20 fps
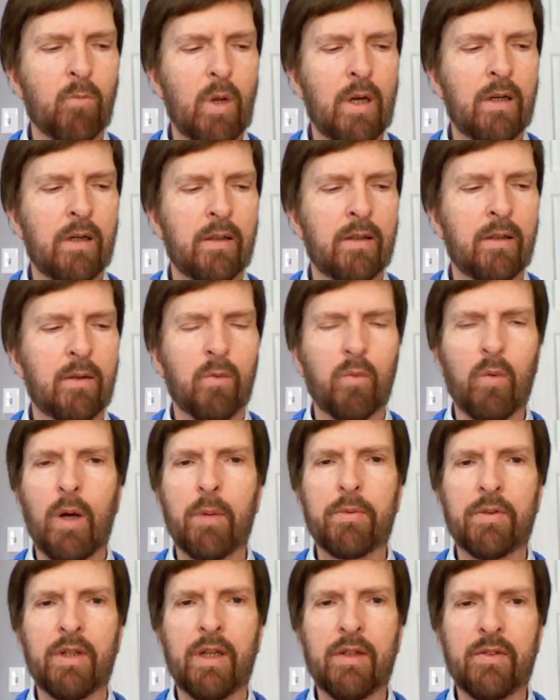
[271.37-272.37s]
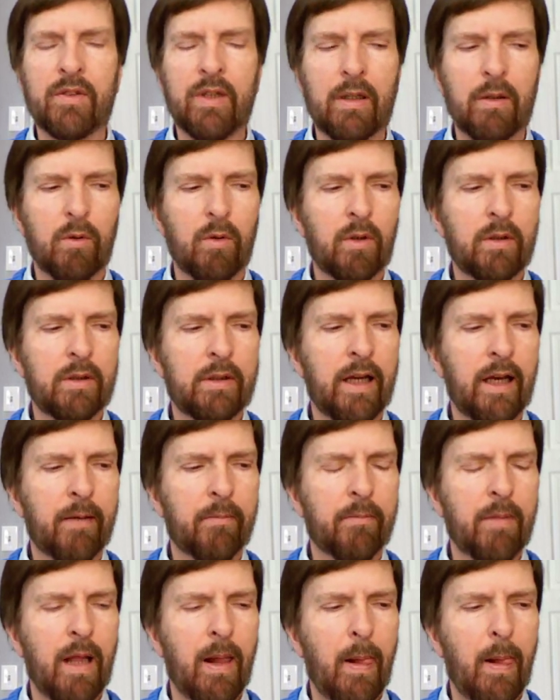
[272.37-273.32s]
websites I looked at.